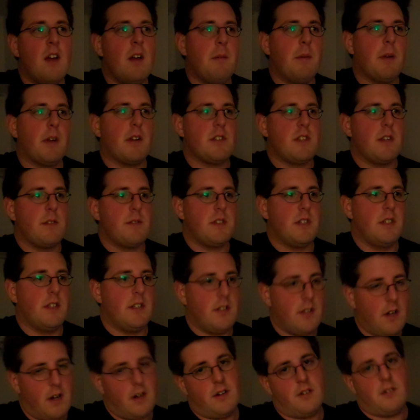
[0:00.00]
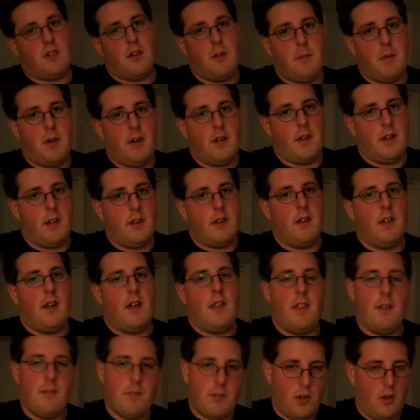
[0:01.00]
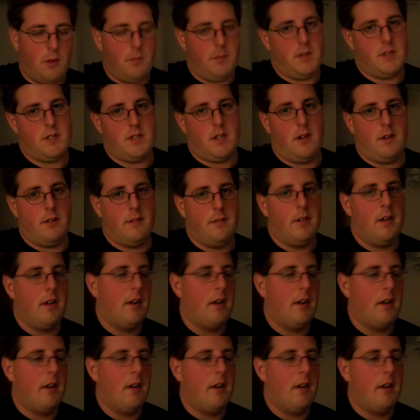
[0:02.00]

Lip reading: because I've seen a doctor about it, and they've told me so.